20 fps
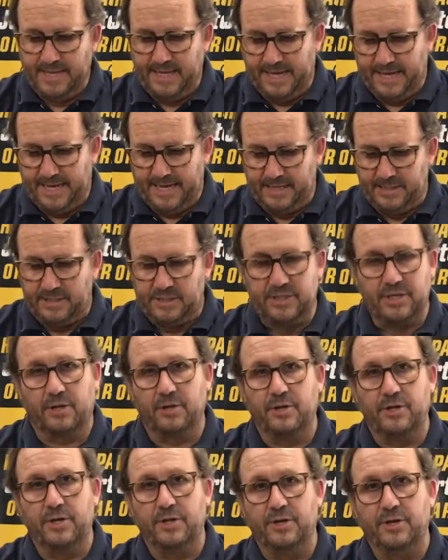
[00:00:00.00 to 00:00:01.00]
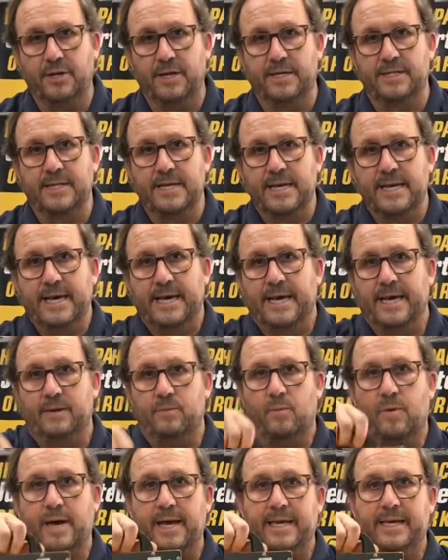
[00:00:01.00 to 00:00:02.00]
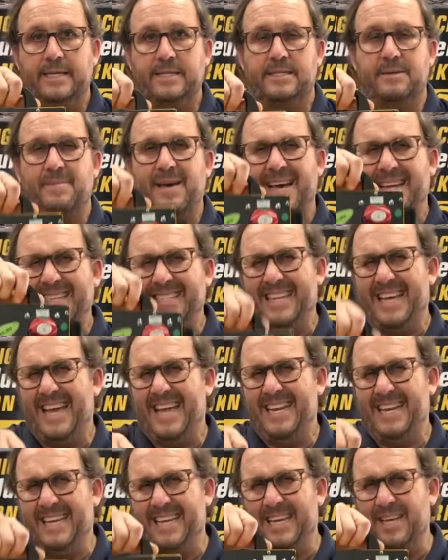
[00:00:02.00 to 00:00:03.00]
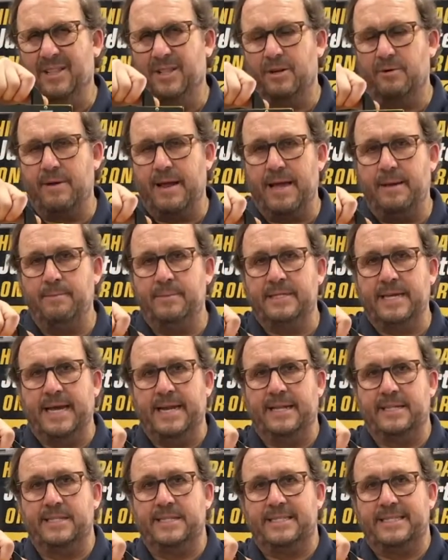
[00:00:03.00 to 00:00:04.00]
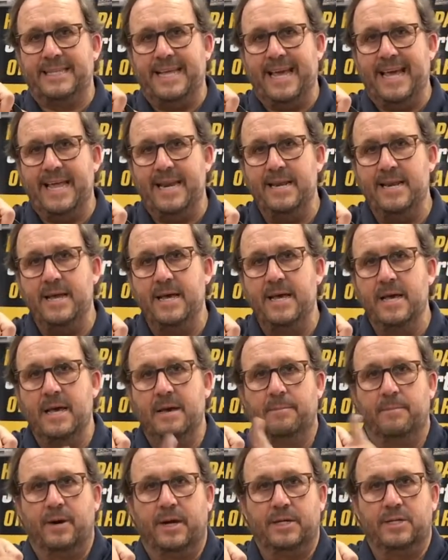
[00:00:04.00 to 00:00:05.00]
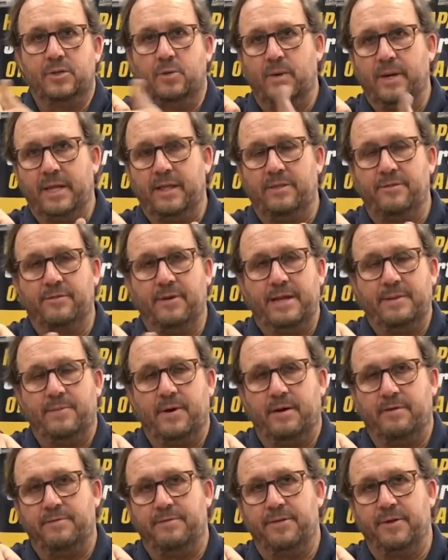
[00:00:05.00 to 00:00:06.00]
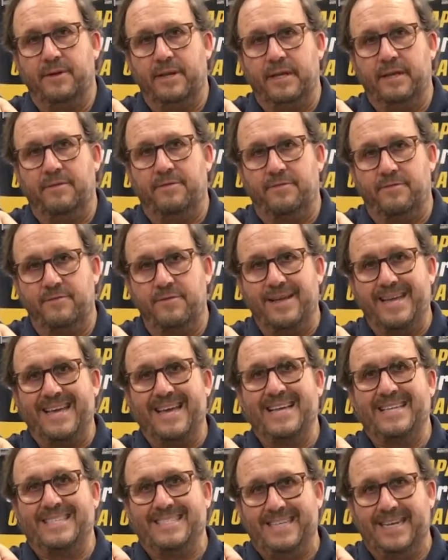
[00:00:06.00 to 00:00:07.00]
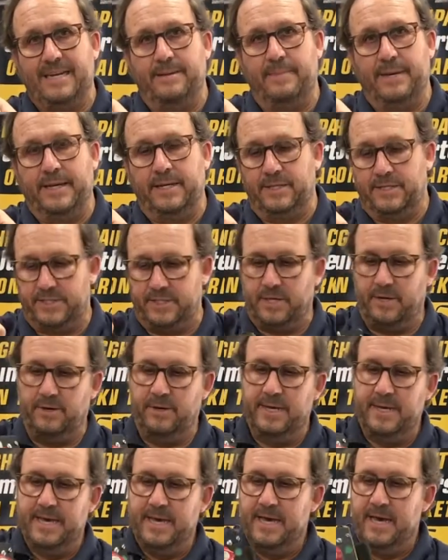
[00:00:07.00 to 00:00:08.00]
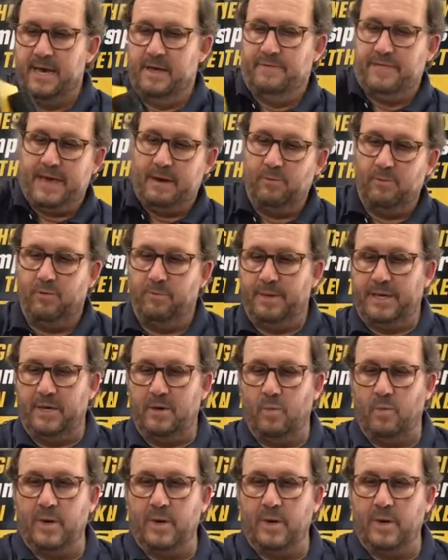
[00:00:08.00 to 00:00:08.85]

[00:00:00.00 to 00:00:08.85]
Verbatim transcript: uh, solid unit. It weighs about ten kilograms and it's ten by twenty-three by thirty-three centimeters. So that will be your